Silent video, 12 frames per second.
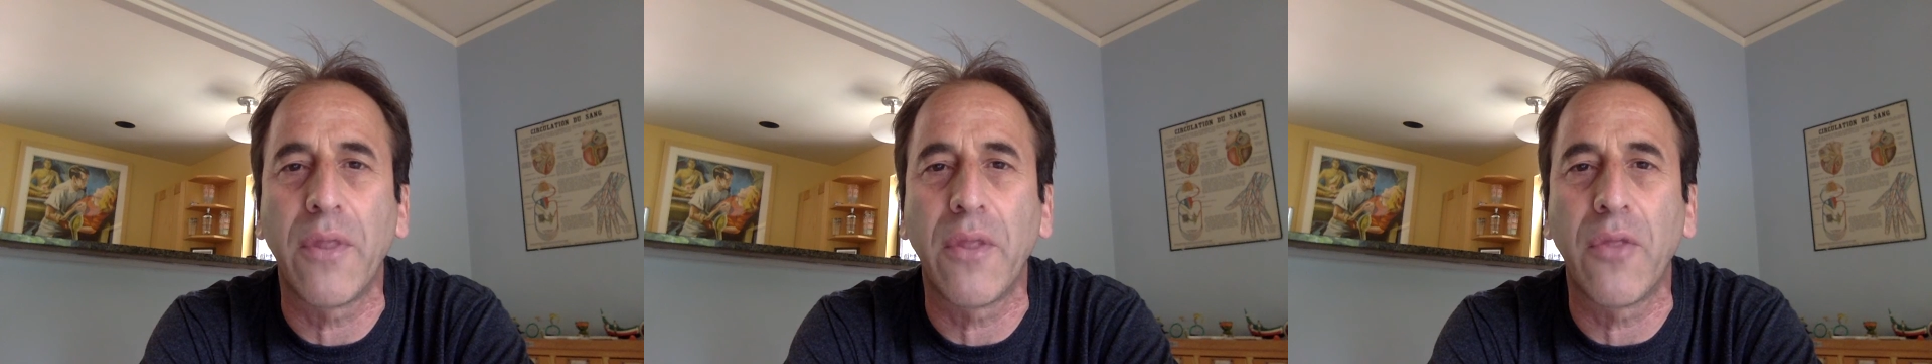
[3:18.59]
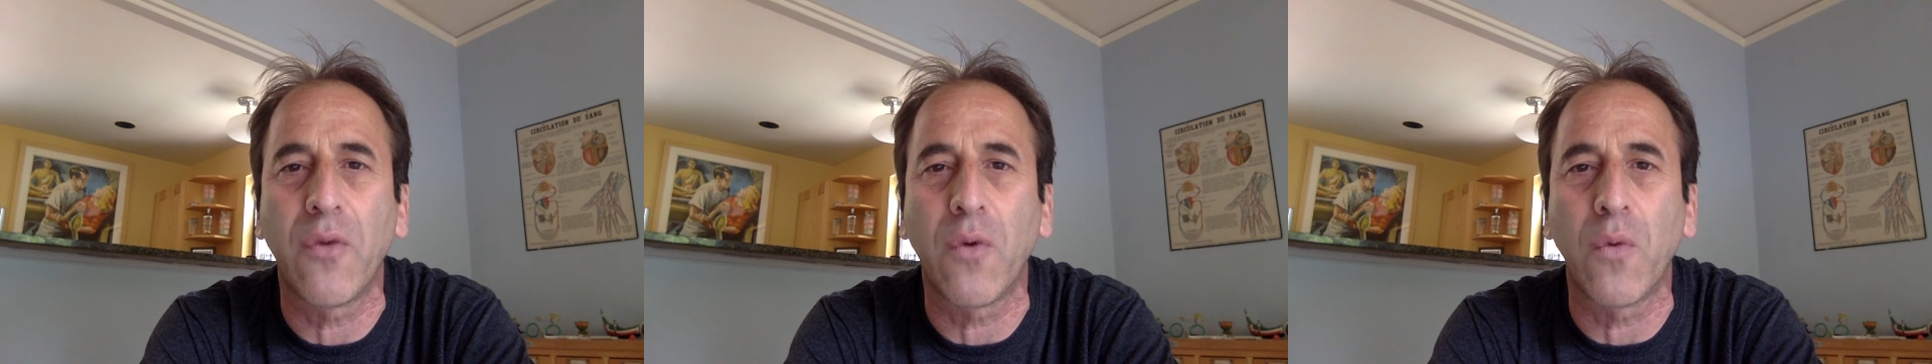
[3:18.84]

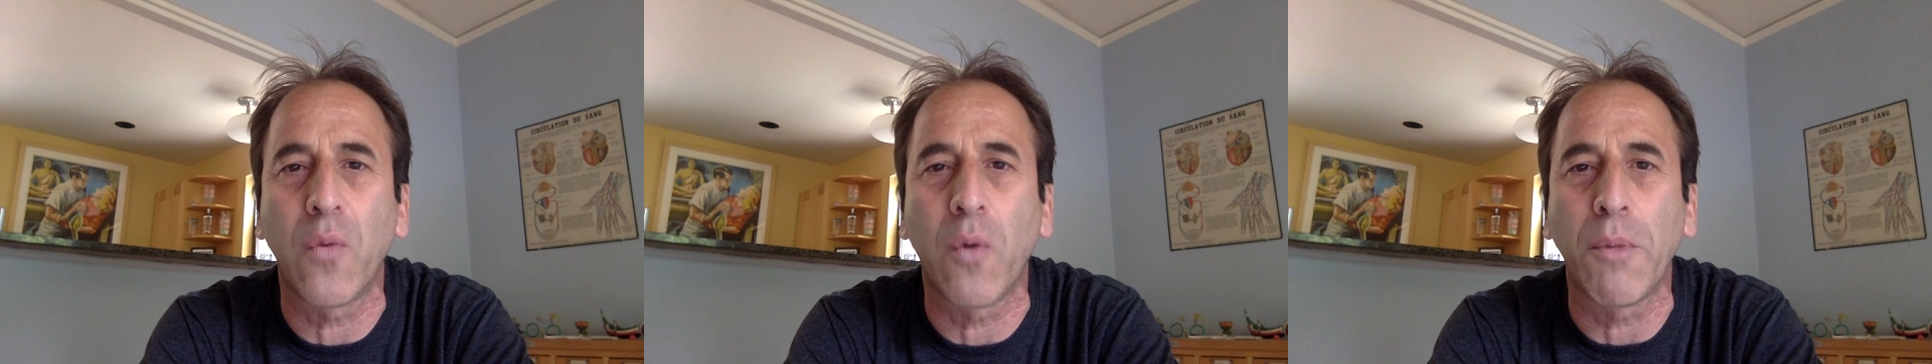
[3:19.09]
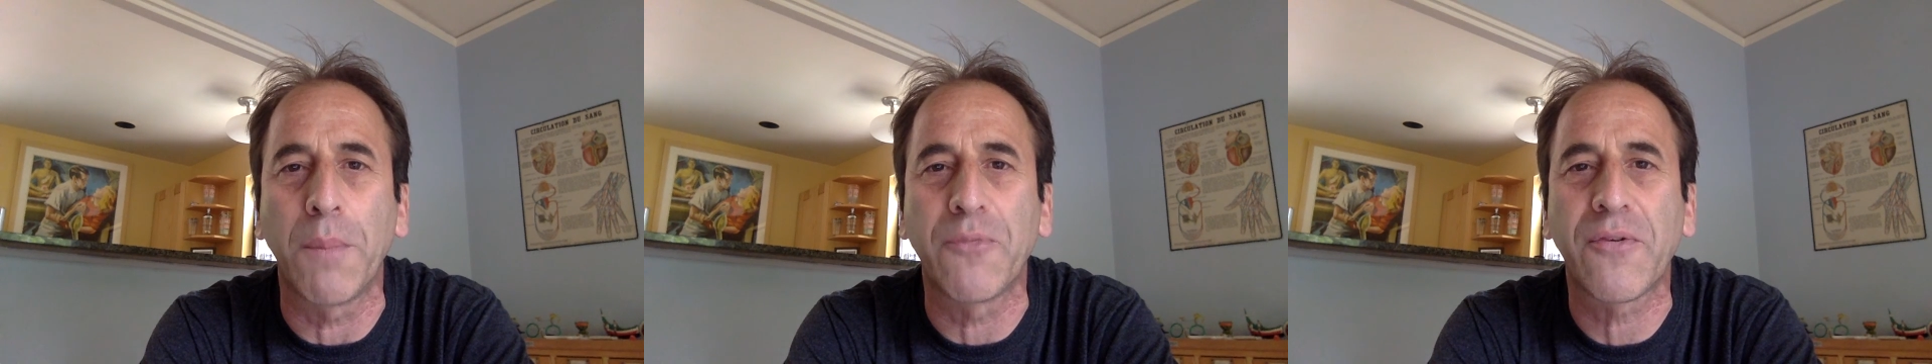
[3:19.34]
their own
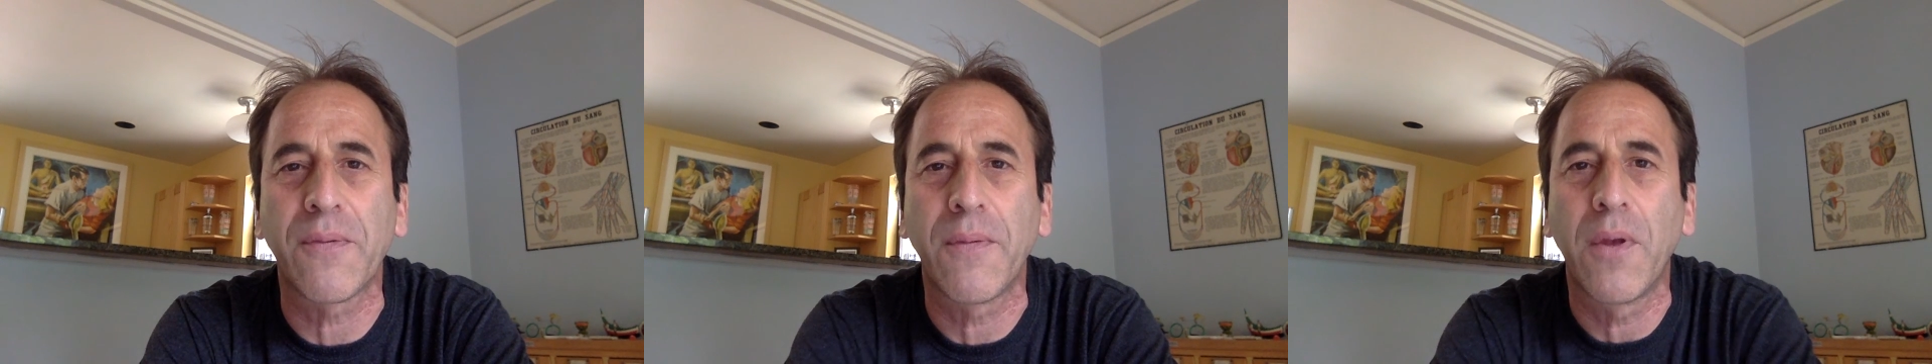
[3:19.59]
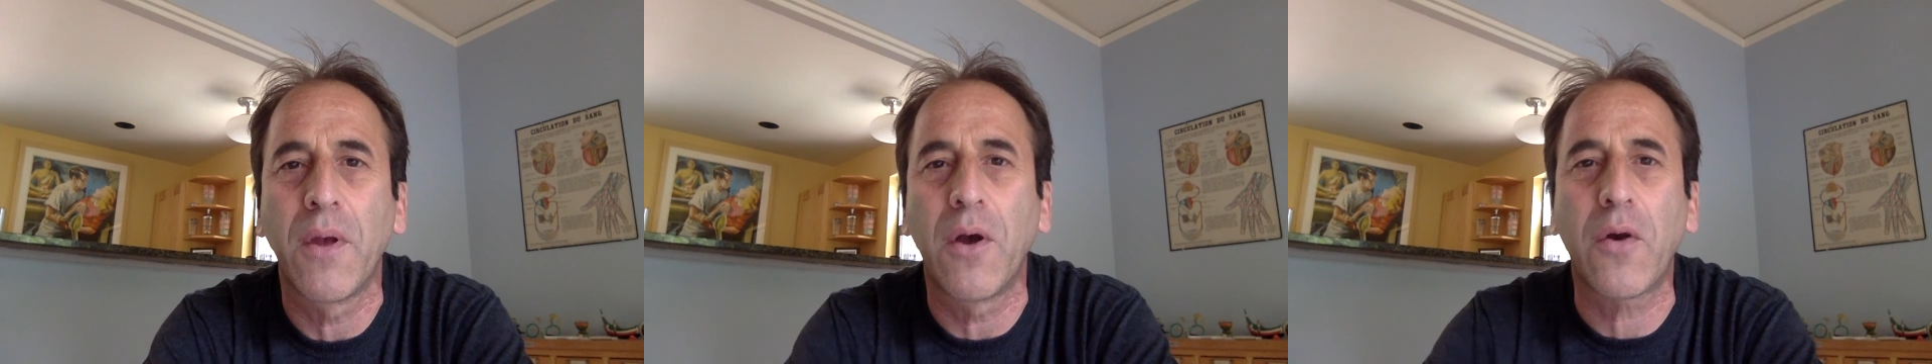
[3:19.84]
warm-ups.
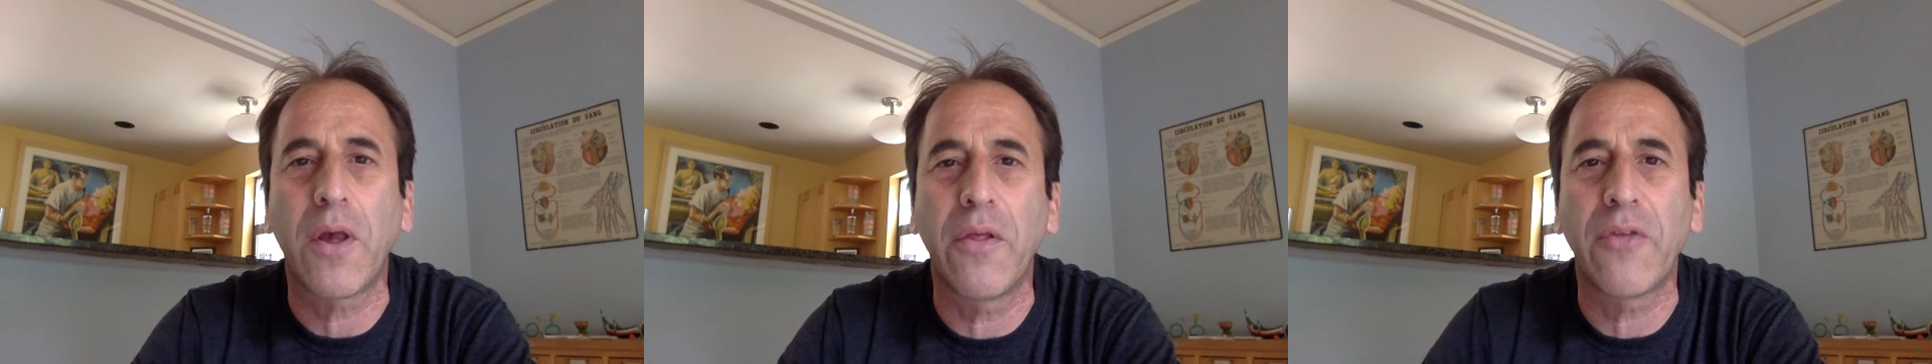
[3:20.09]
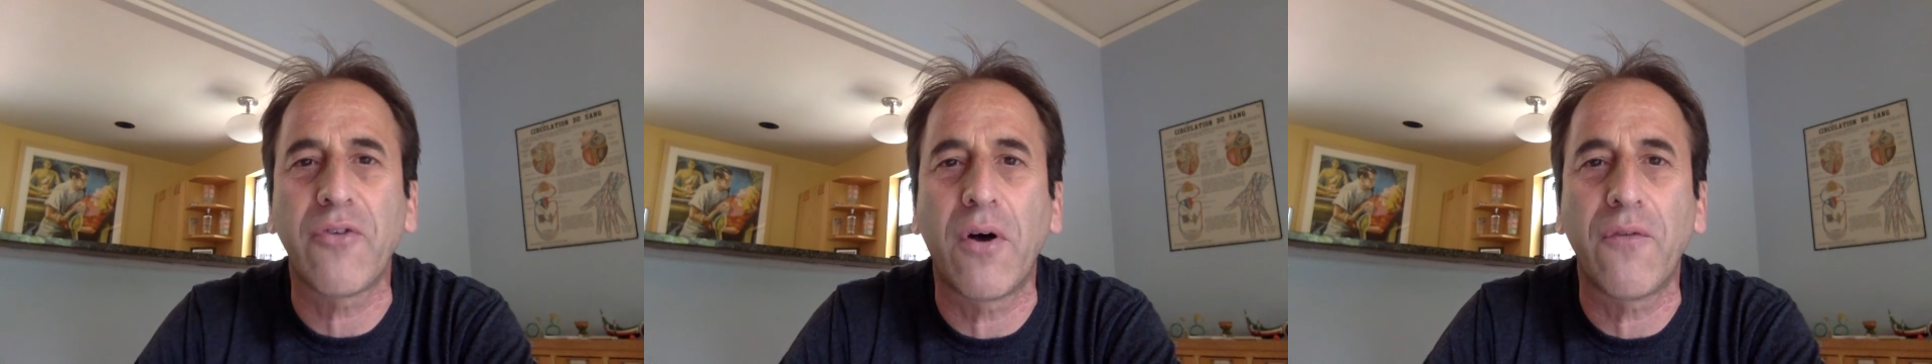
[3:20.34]
Okay,
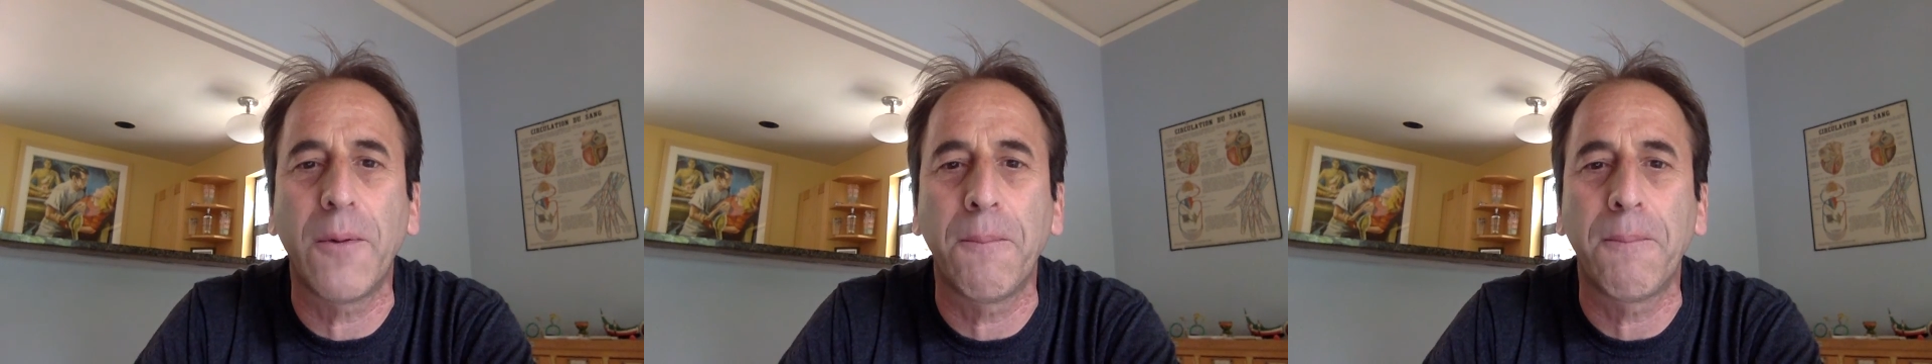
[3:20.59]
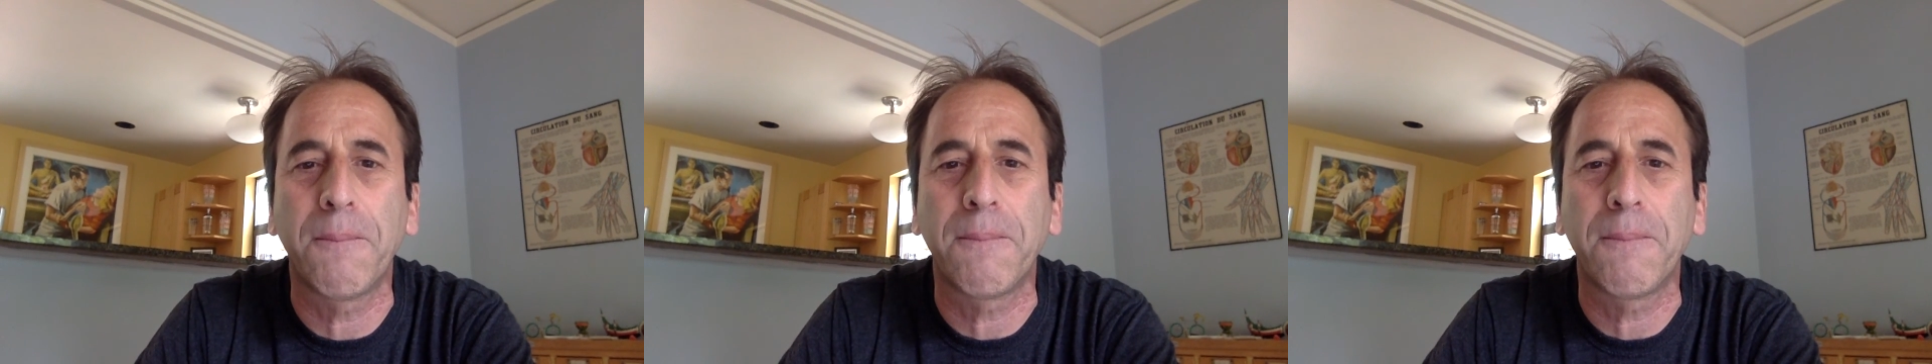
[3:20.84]
that's all.